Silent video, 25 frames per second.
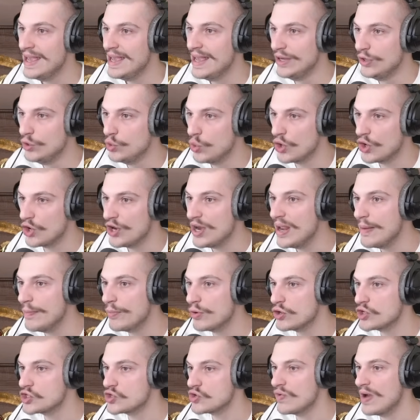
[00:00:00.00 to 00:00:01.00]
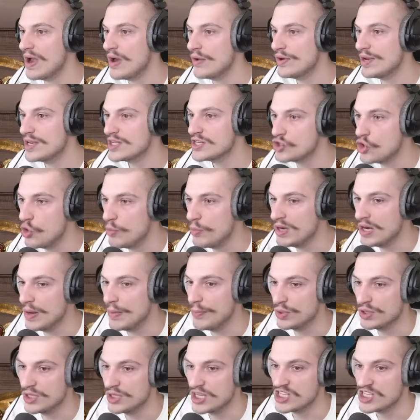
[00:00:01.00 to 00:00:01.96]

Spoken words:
into our neighbors around us, opened up with